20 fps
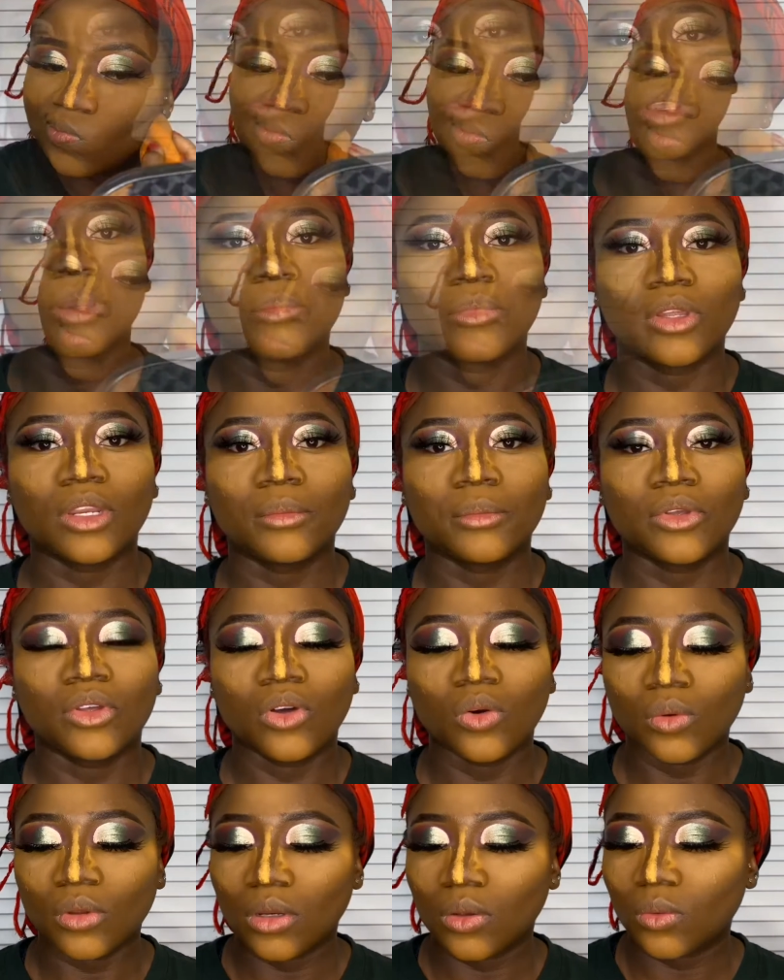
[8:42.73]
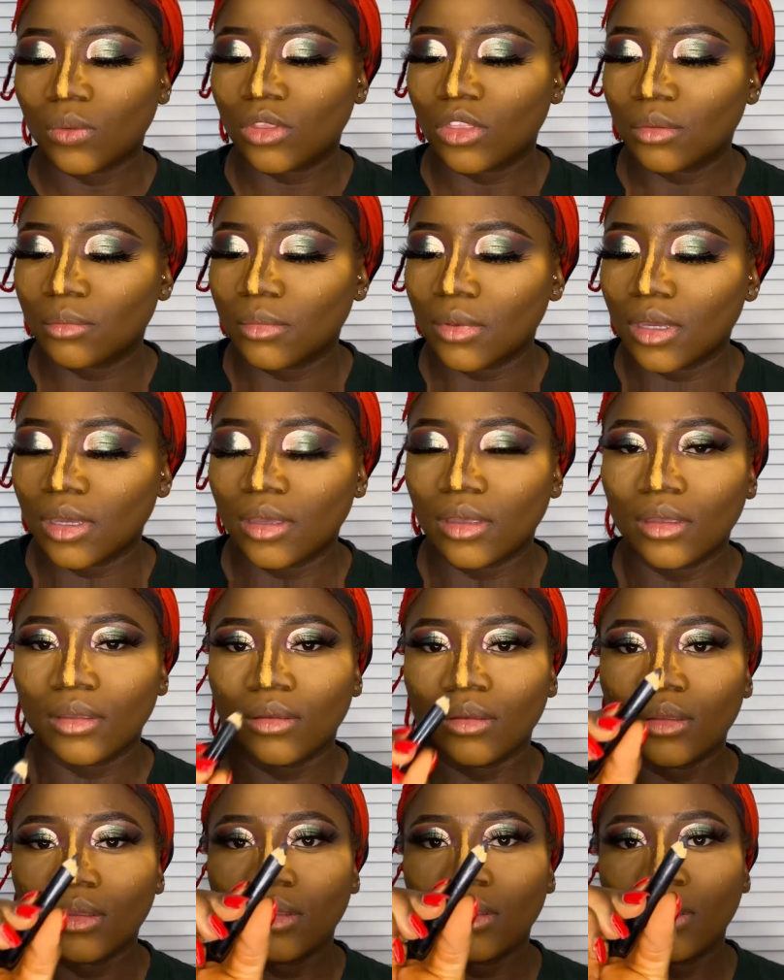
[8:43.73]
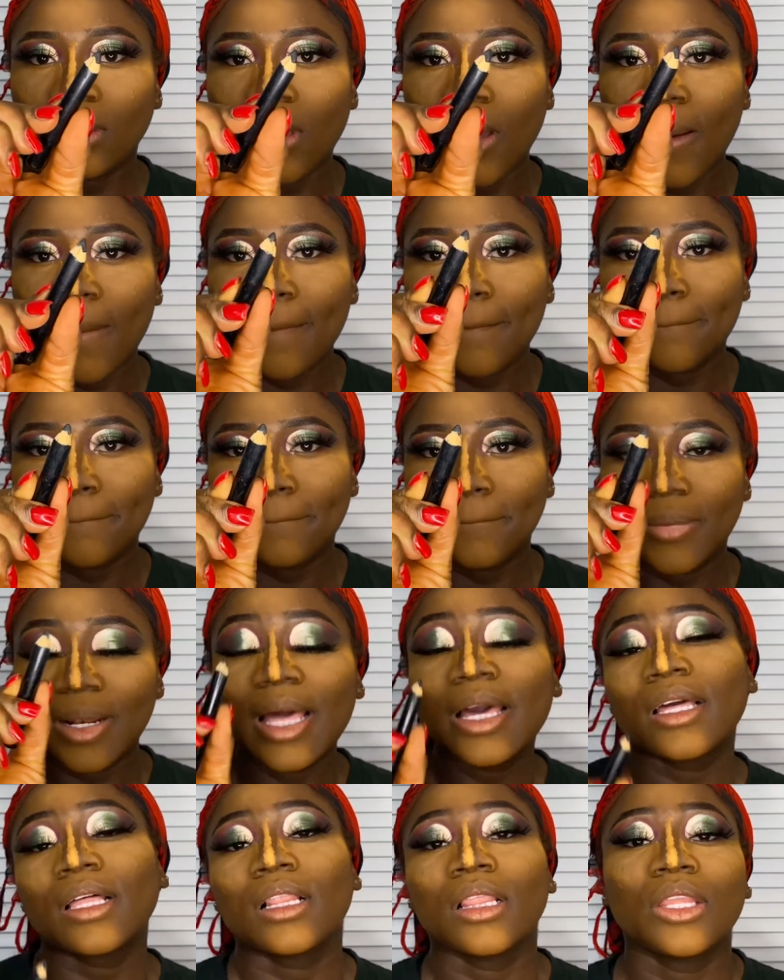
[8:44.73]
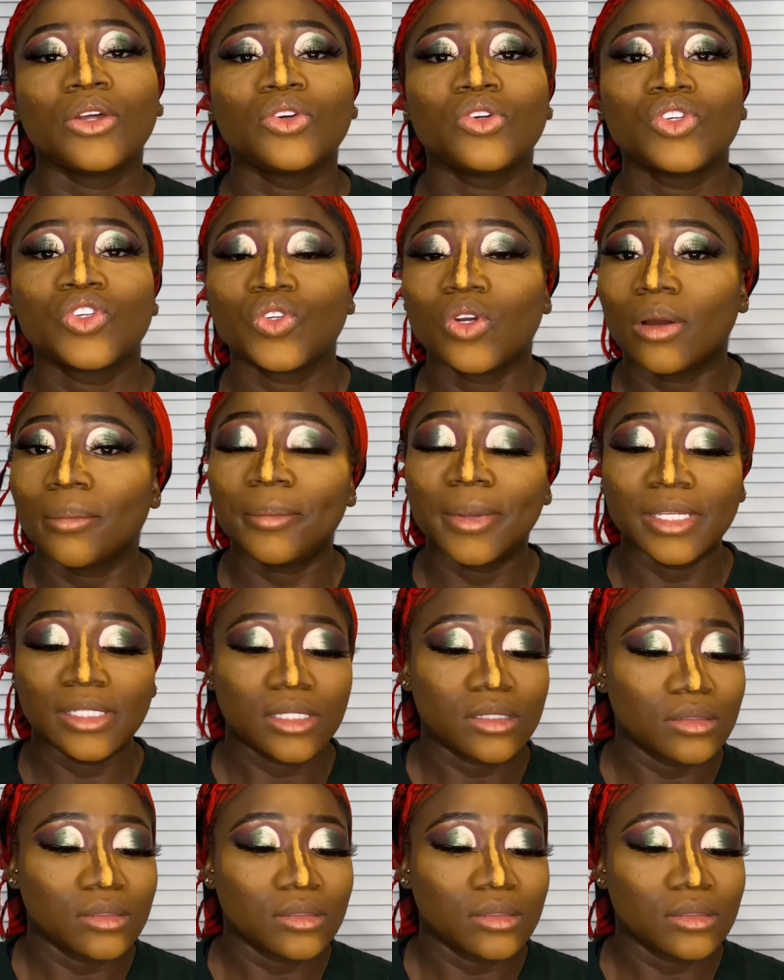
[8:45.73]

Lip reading: gonna be going in with my black little sharp pencil.